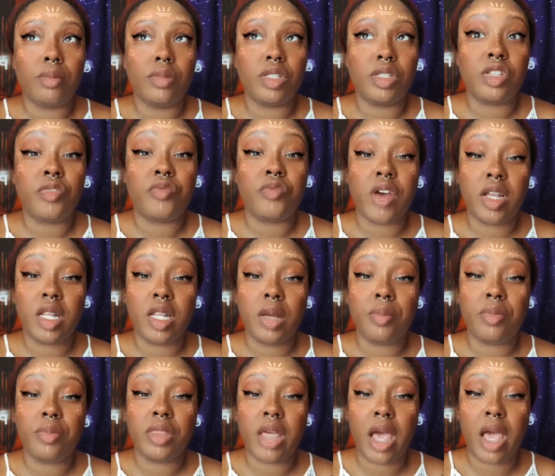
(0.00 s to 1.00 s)

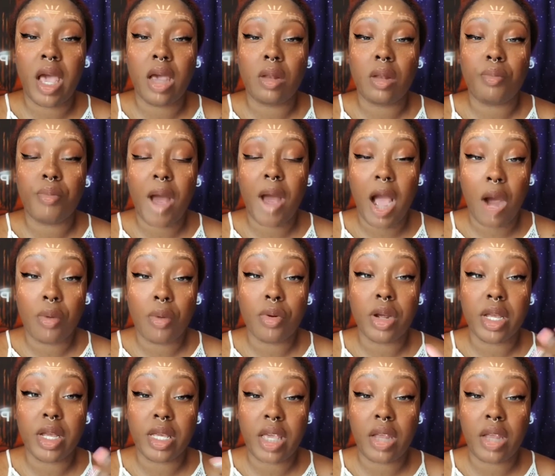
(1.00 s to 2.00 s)
develop that power
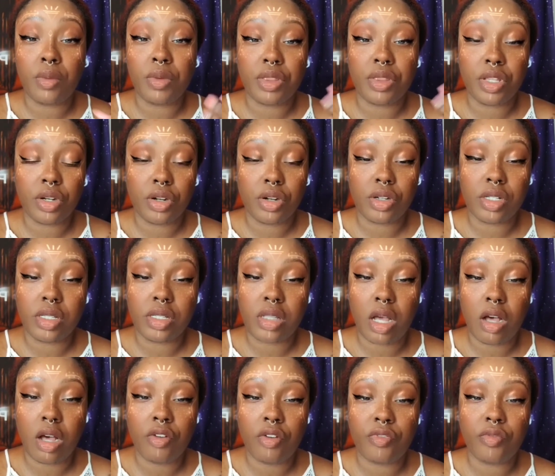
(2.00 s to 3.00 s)
again within
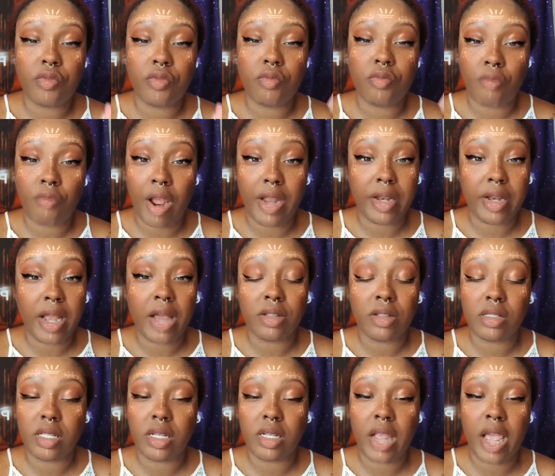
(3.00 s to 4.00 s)
herself right now
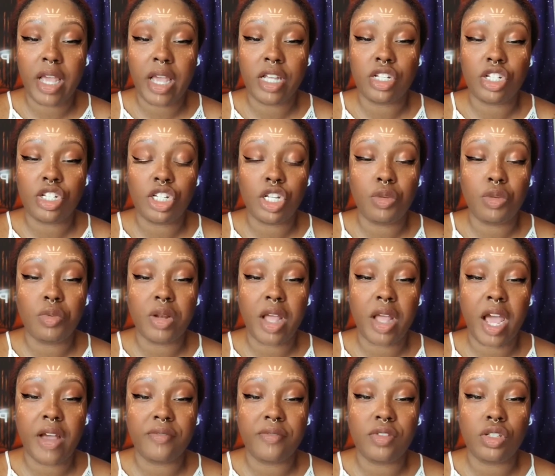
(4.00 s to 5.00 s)
today, she would
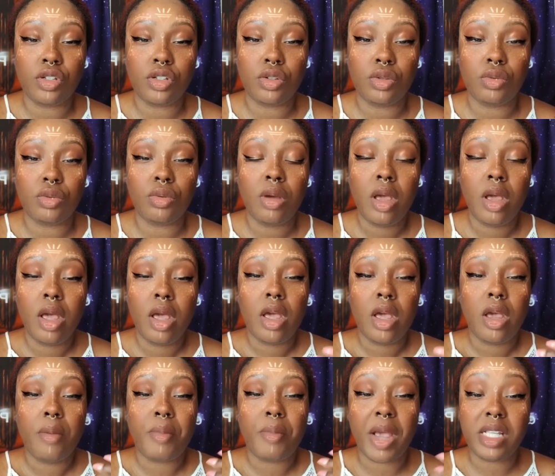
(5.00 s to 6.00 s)
have to
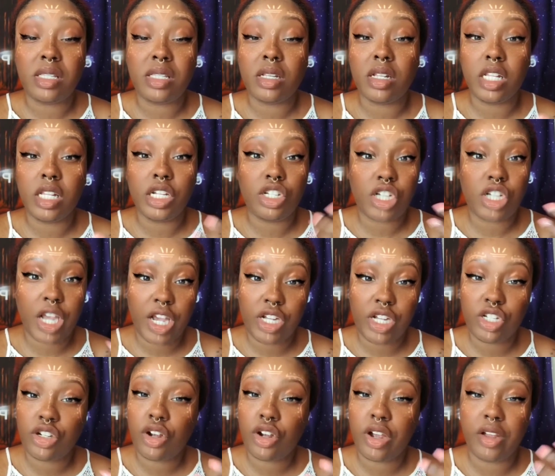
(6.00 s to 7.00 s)
basically
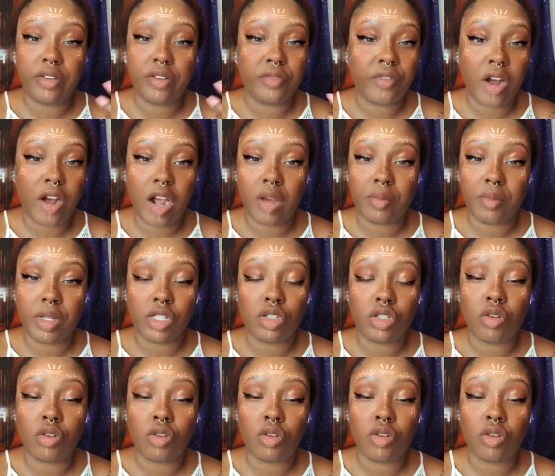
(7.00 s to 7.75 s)
change her environment.